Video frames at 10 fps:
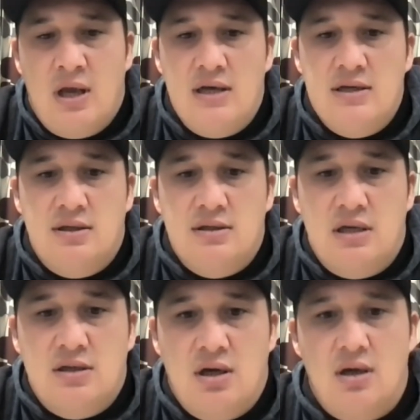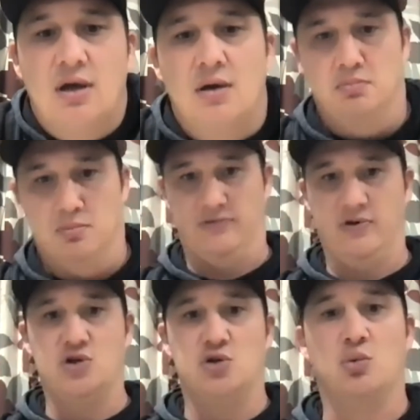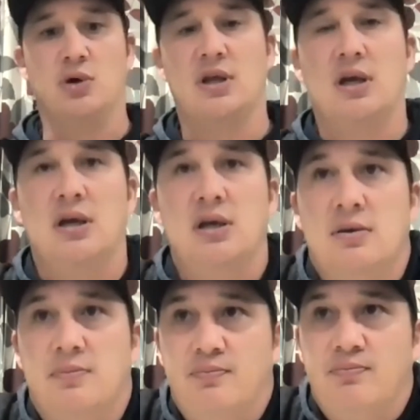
Hastings has a bit of issue where they